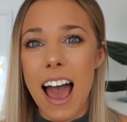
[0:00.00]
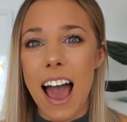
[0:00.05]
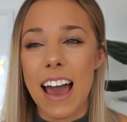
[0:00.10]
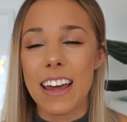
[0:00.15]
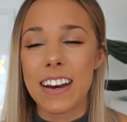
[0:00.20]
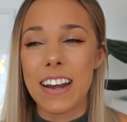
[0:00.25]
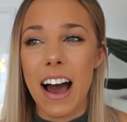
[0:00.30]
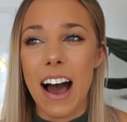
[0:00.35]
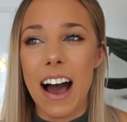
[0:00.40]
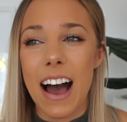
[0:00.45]

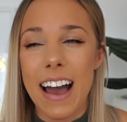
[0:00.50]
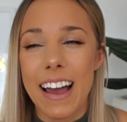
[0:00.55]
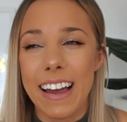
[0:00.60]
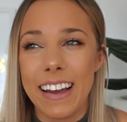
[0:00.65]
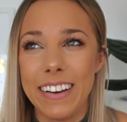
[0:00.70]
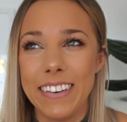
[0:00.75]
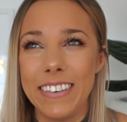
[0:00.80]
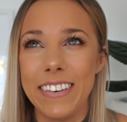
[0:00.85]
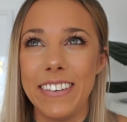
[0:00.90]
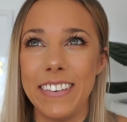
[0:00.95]
and I
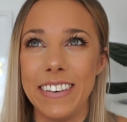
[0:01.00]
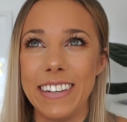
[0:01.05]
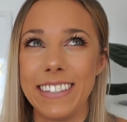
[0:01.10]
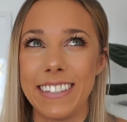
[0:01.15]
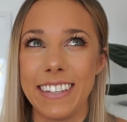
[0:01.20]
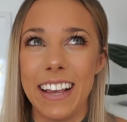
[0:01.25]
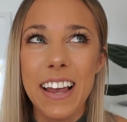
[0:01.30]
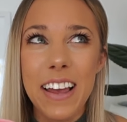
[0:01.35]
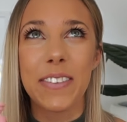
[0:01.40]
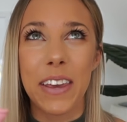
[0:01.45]

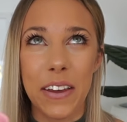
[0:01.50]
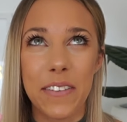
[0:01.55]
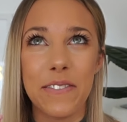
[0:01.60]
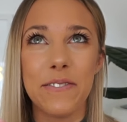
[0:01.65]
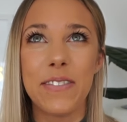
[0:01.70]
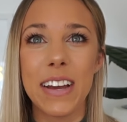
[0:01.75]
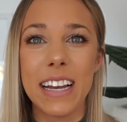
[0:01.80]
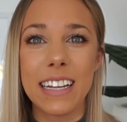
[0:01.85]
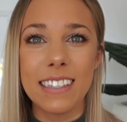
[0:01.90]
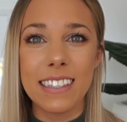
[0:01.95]
was
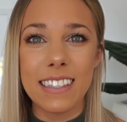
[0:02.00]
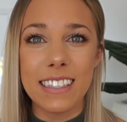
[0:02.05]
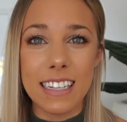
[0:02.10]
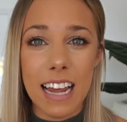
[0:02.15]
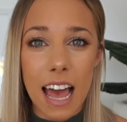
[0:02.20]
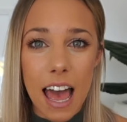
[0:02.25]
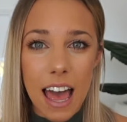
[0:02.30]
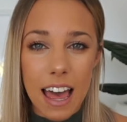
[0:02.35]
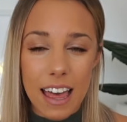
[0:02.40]
convinced